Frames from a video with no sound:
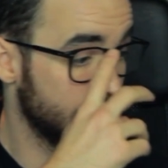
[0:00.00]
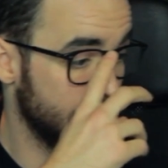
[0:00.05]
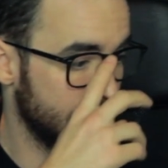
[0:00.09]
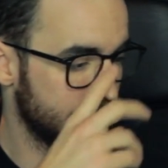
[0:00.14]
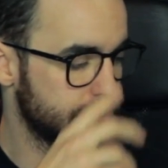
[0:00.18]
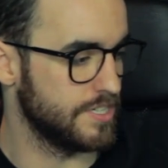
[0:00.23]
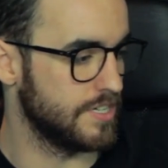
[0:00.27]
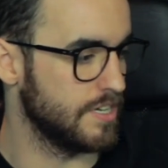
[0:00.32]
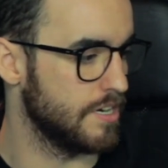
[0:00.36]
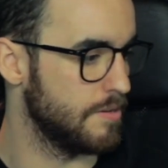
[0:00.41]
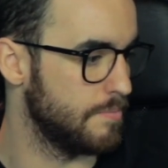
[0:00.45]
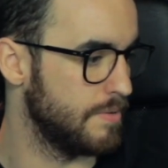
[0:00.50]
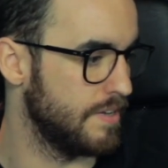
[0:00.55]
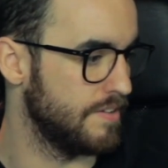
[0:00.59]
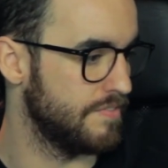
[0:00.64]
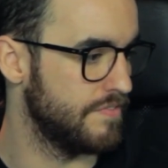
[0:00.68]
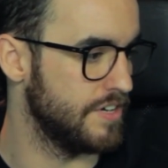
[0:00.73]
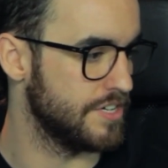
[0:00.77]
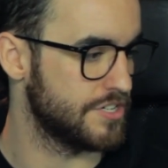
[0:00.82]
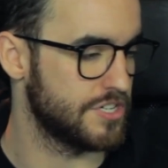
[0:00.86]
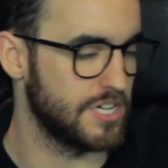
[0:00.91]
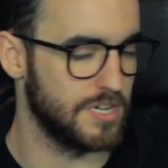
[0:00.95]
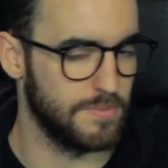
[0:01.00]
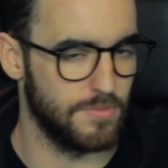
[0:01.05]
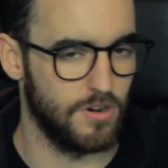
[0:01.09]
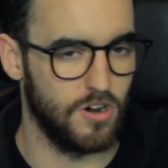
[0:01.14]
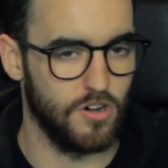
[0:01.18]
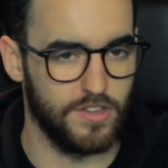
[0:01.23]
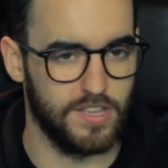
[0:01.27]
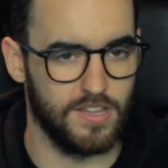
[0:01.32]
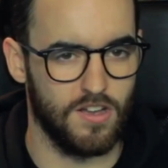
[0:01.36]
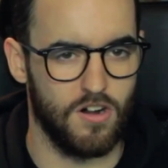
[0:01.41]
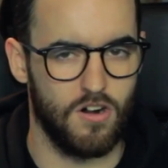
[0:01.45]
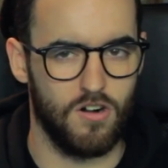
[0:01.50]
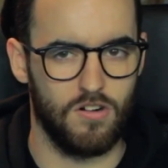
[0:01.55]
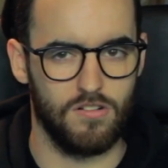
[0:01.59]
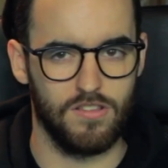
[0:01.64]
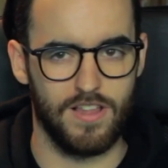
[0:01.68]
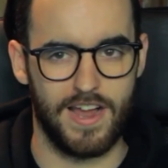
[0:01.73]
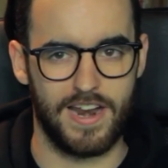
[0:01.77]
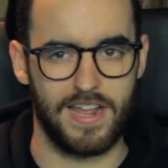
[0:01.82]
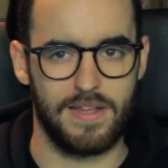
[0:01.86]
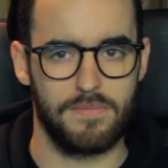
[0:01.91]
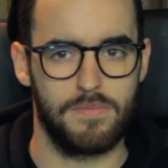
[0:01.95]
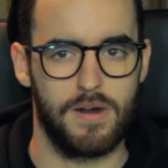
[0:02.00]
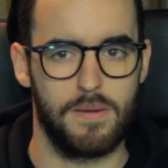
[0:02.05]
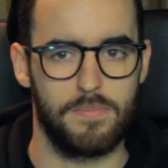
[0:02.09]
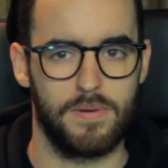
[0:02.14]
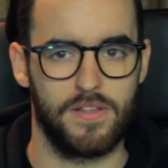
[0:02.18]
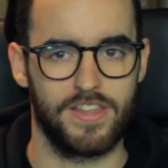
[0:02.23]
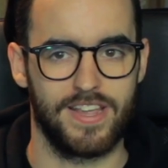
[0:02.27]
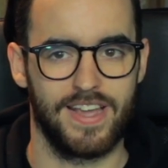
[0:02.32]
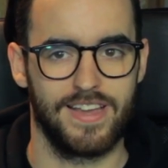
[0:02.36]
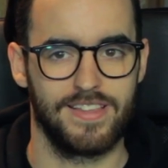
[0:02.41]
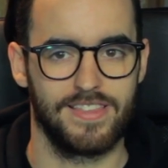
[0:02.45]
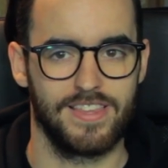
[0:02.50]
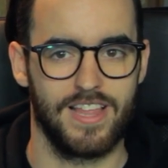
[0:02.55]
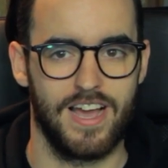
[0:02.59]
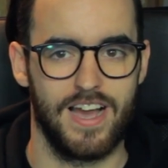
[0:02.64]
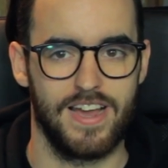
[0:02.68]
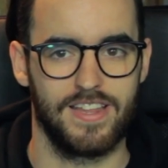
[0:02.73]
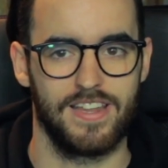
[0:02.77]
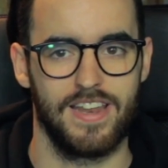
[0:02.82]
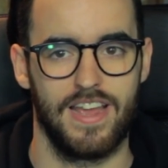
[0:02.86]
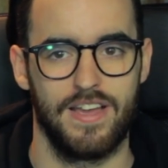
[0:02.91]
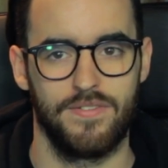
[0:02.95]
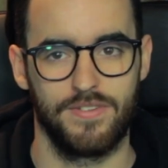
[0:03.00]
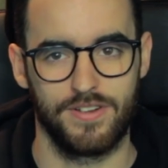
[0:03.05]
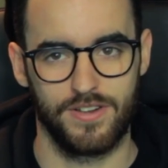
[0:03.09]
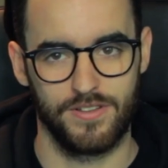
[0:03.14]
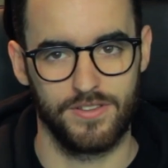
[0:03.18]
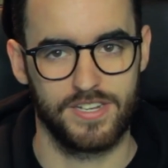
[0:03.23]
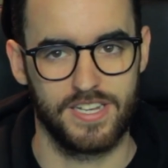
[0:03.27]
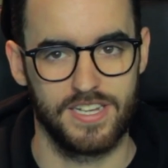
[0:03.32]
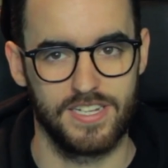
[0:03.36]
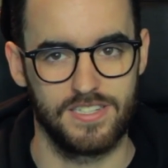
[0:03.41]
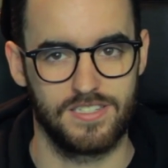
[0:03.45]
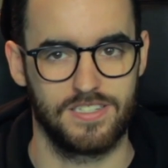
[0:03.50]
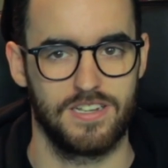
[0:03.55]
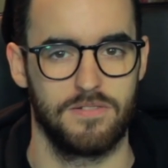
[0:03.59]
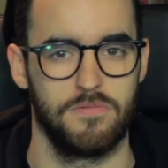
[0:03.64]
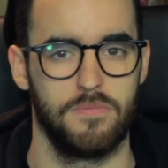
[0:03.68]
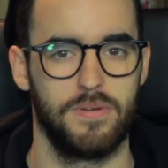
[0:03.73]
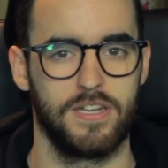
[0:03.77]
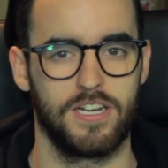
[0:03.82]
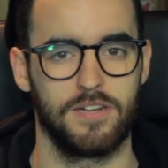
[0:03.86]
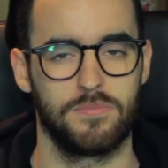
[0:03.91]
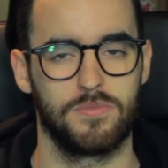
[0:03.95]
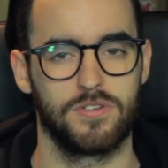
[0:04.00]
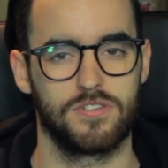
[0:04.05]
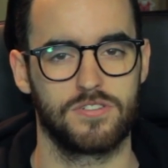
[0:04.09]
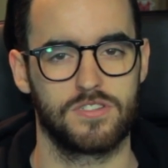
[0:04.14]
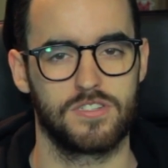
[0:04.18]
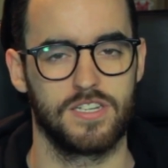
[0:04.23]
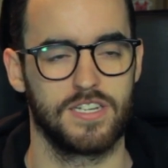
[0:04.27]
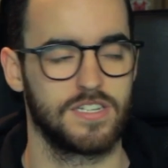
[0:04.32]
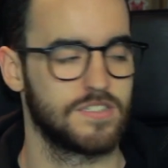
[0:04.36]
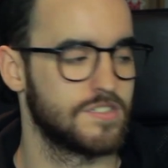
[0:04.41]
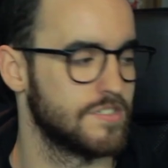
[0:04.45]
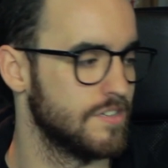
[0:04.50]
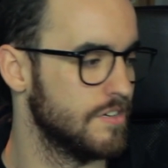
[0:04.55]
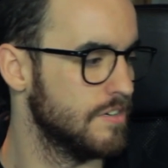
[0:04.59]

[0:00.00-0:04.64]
We're actually gonna be finishing them all and then all lining them up on the end line and having all the kids come and pick up their sticks.